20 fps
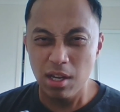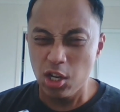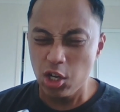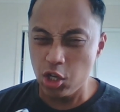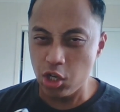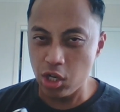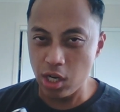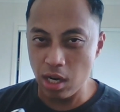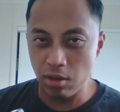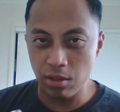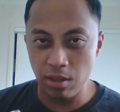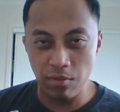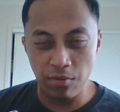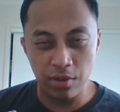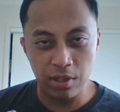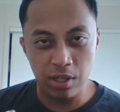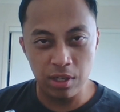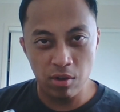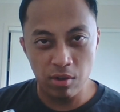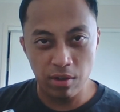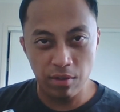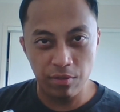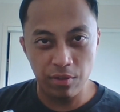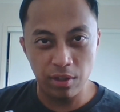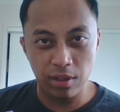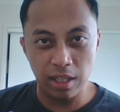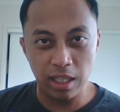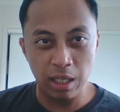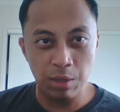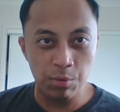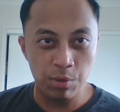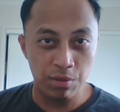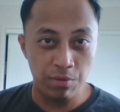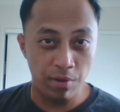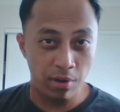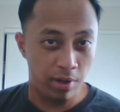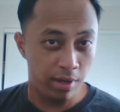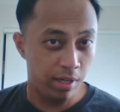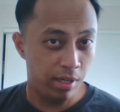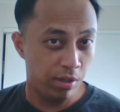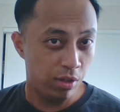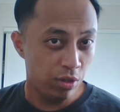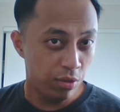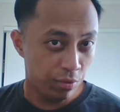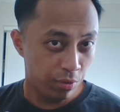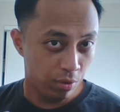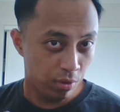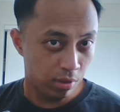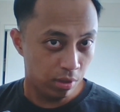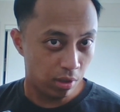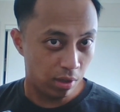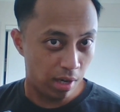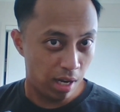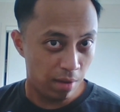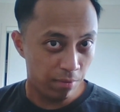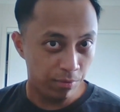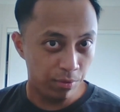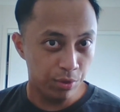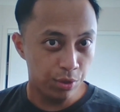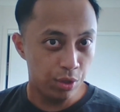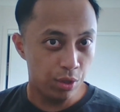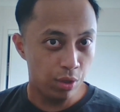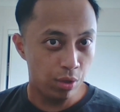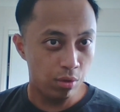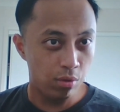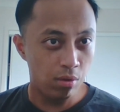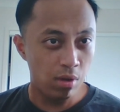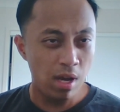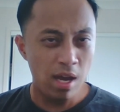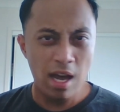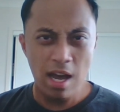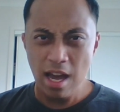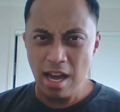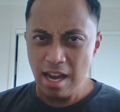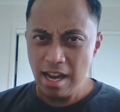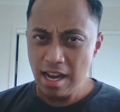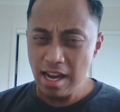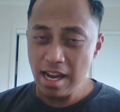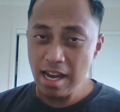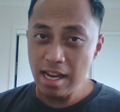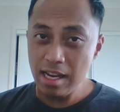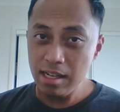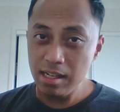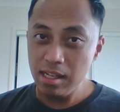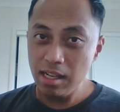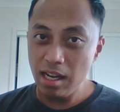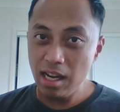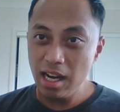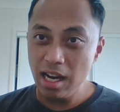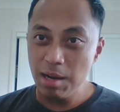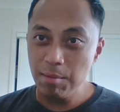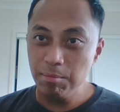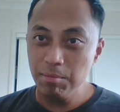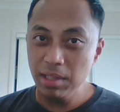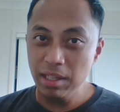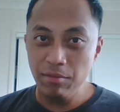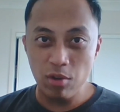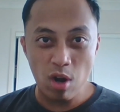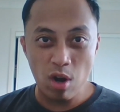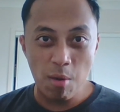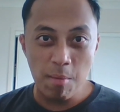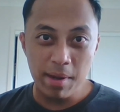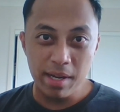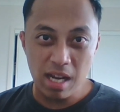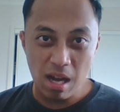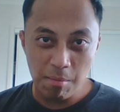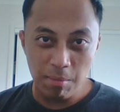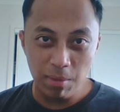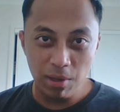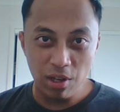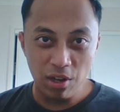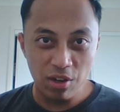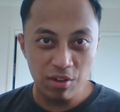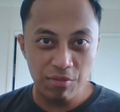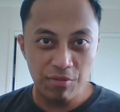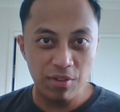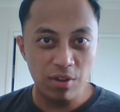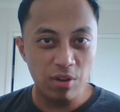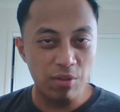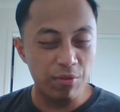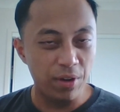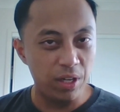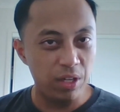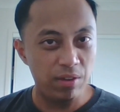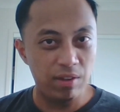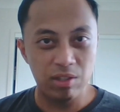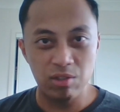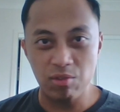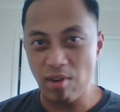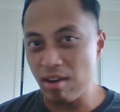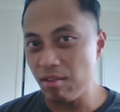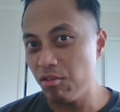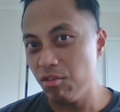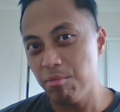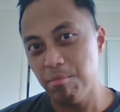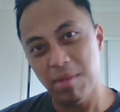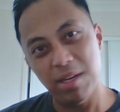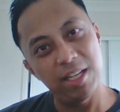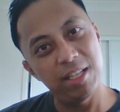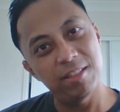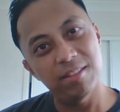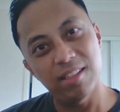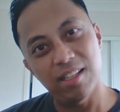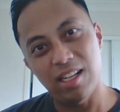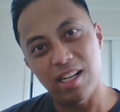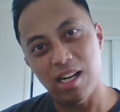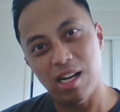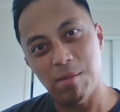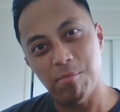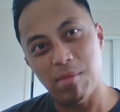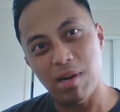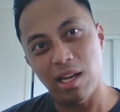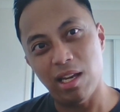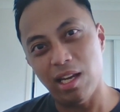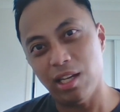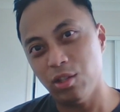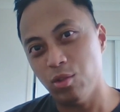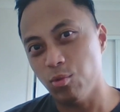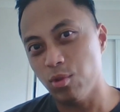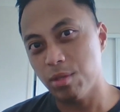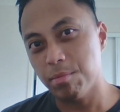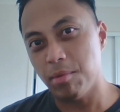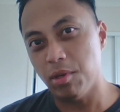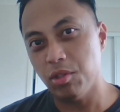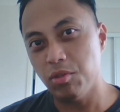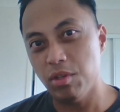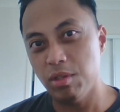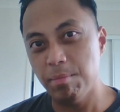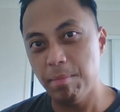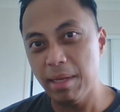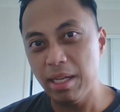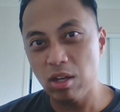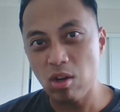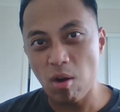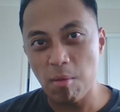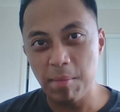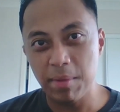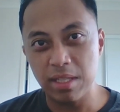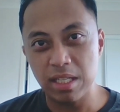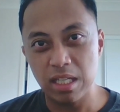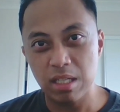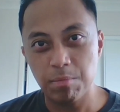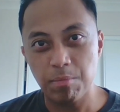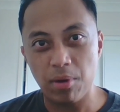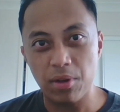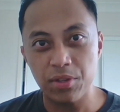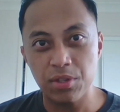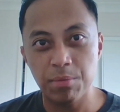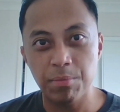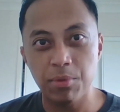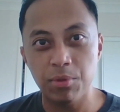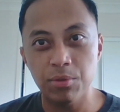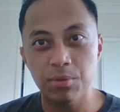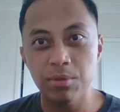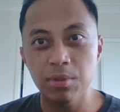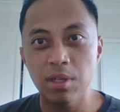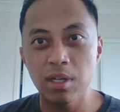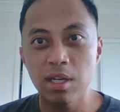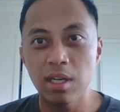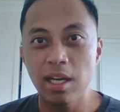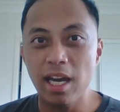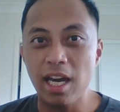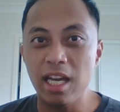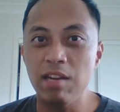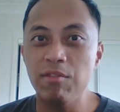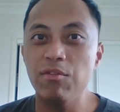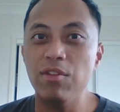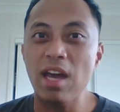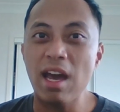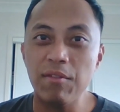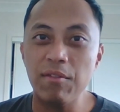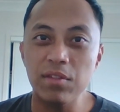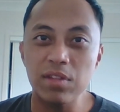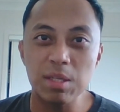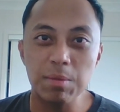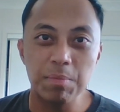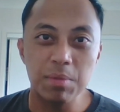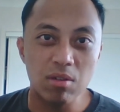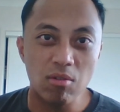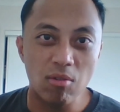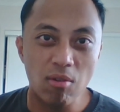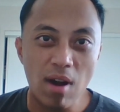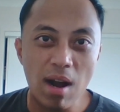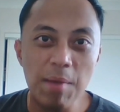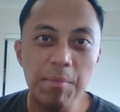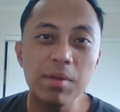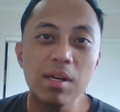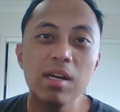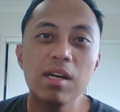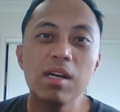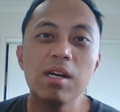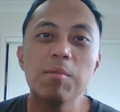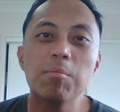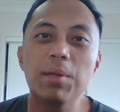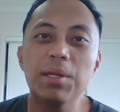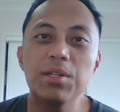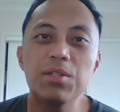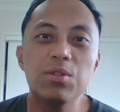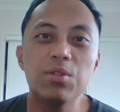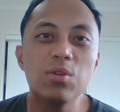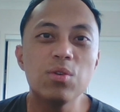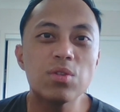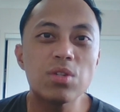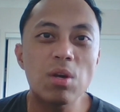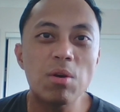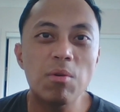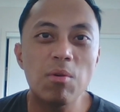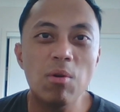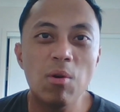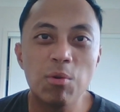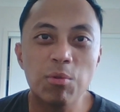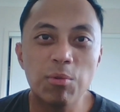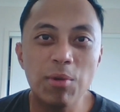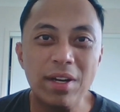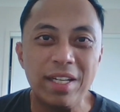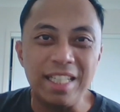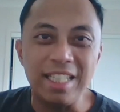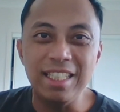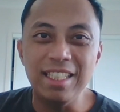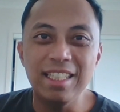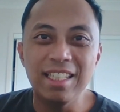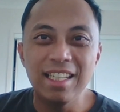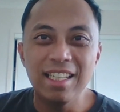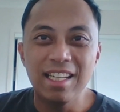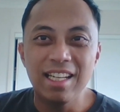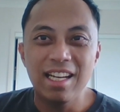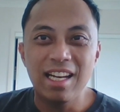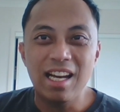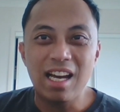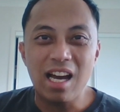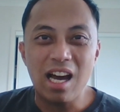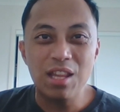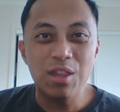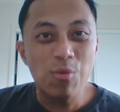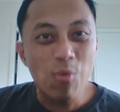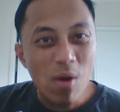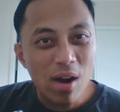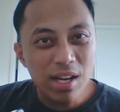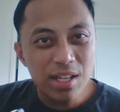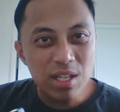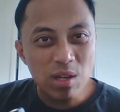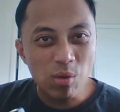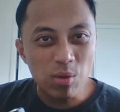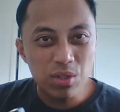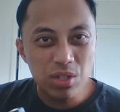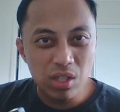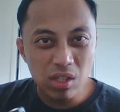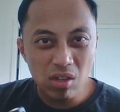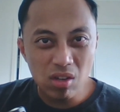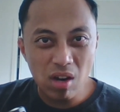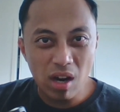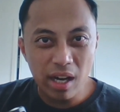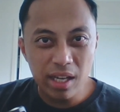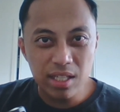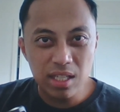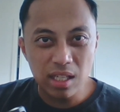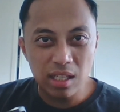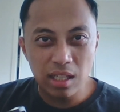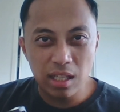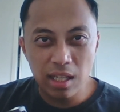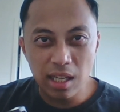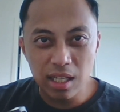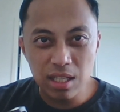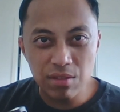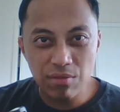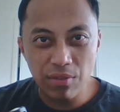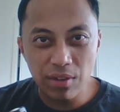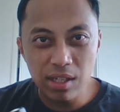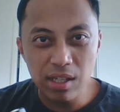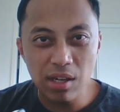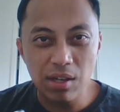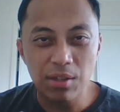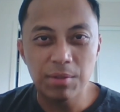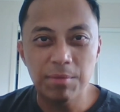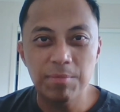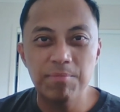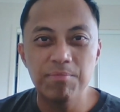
Share the video if you think it was very useful or helpful to you. And leave a comment down below. Feel free to interact with me. I like to respond to as many comments as possible. And if you haven't subscribed, please do so already. Otherwise, I will see you guys in the next video.